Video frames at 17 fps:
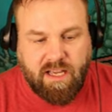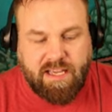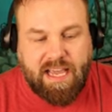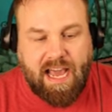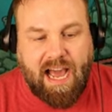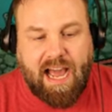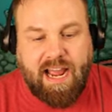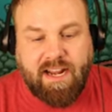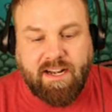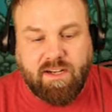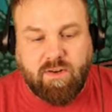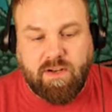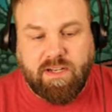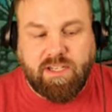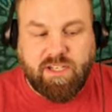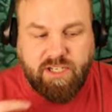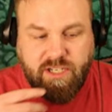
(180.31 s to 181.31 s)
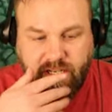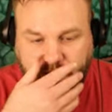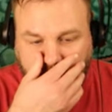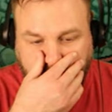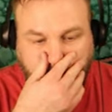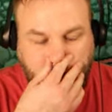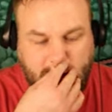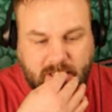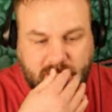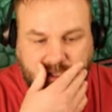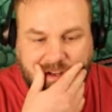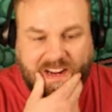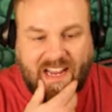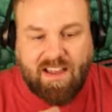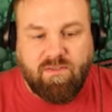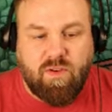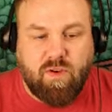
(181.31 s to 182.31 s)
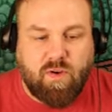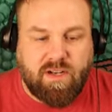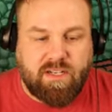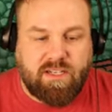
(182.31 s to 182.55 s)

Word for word: Yeah, I increased shields, so I gave you